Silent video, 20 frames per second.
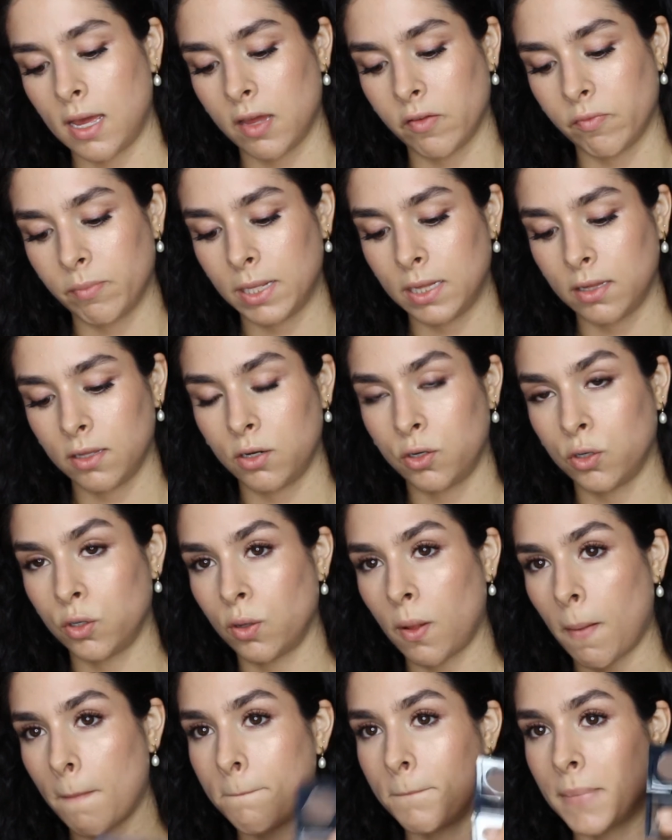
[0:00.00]
have my
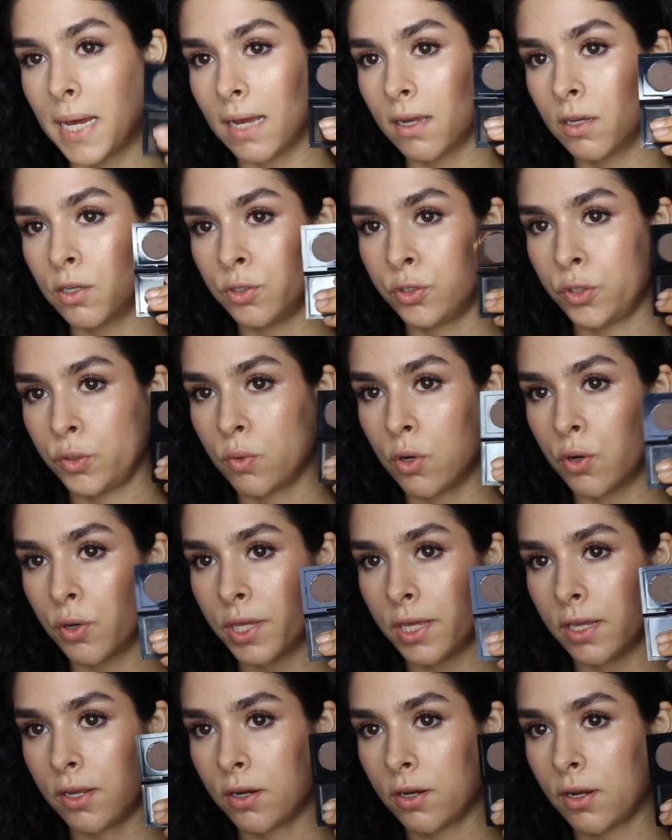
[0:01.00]
little MAC Duo
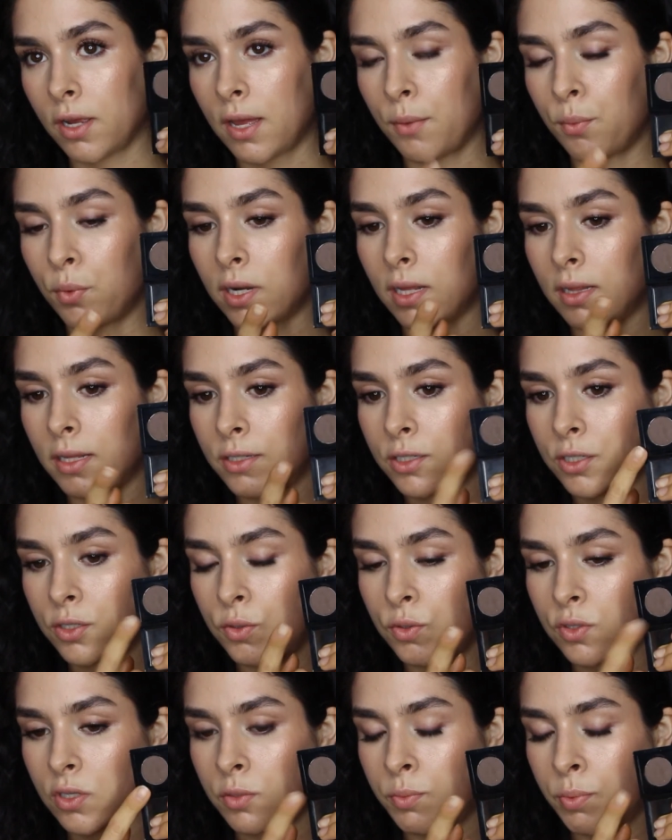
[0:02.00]
here, and what I like to
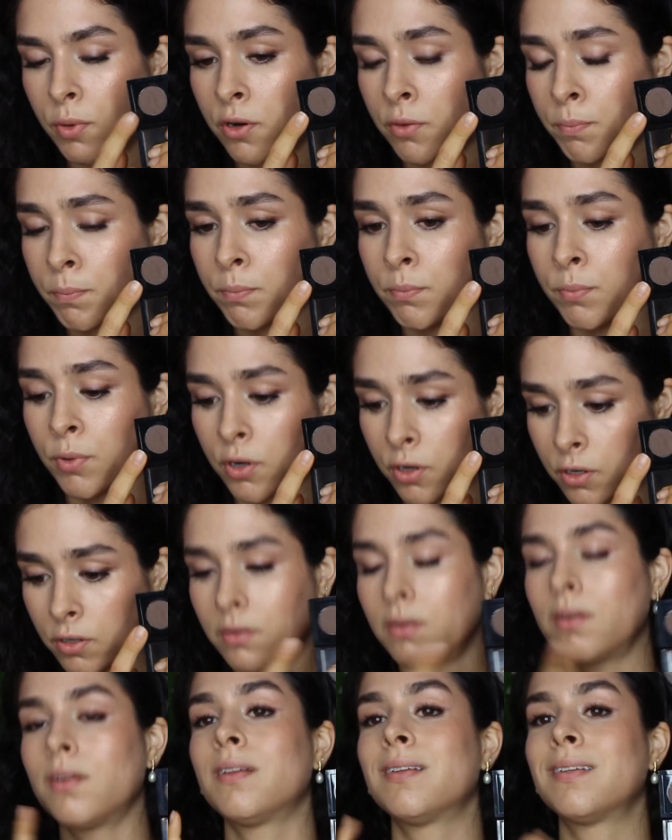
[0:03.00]
use is
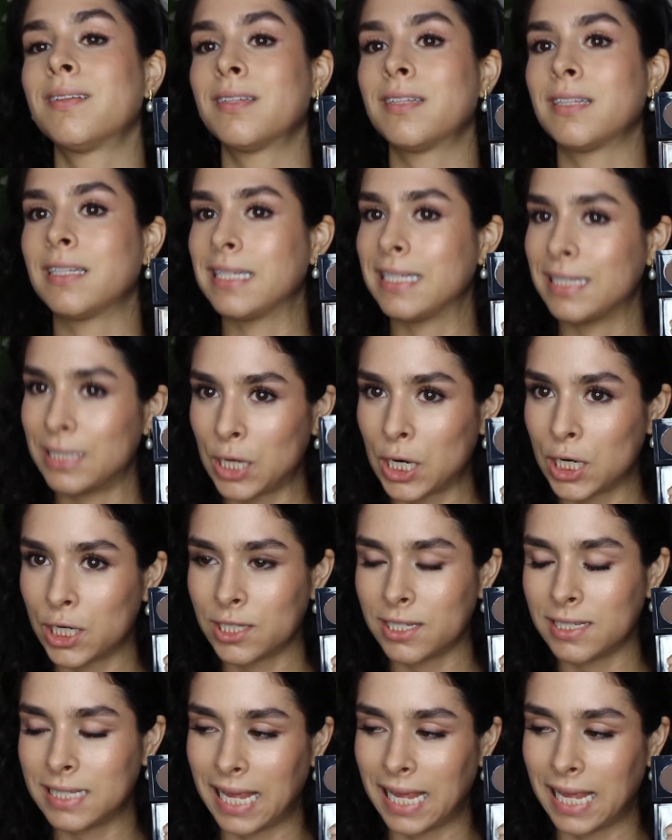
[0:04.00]
Brun, hard to